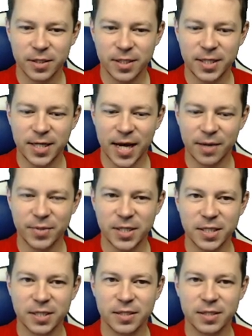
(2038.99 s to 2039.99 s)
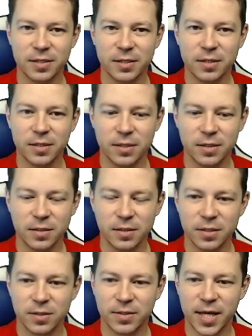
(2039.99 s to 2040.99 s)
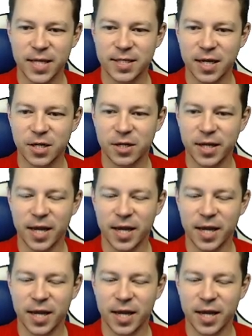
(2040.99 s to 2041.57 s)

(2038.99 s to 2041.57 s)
Diamonds. So that's actually